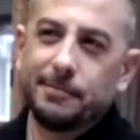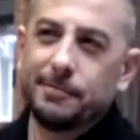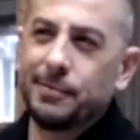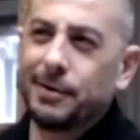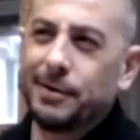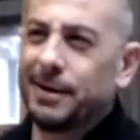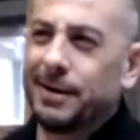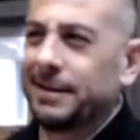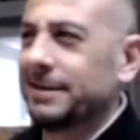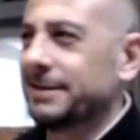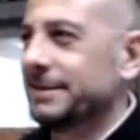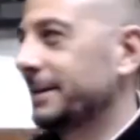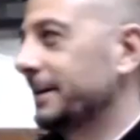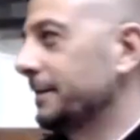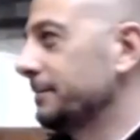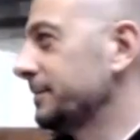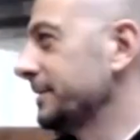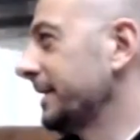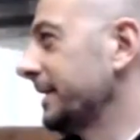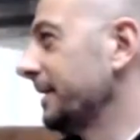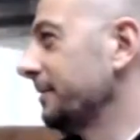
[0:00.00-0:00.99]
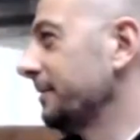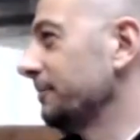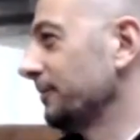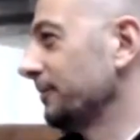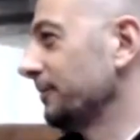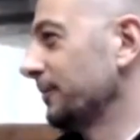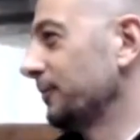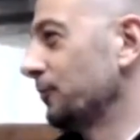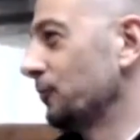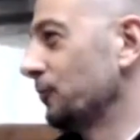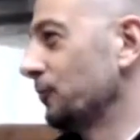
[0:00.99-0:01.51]
but at the same
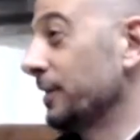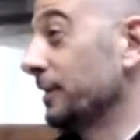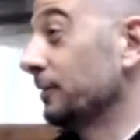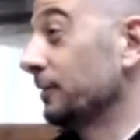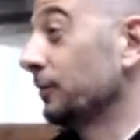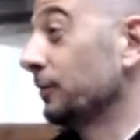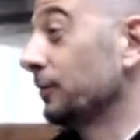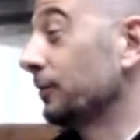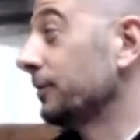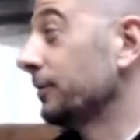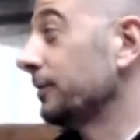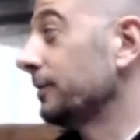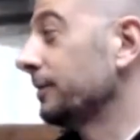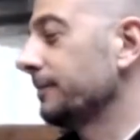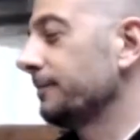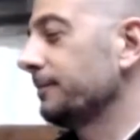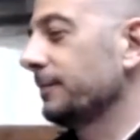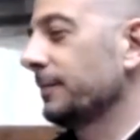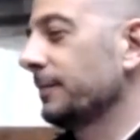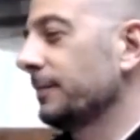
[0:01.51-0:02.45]
time relearn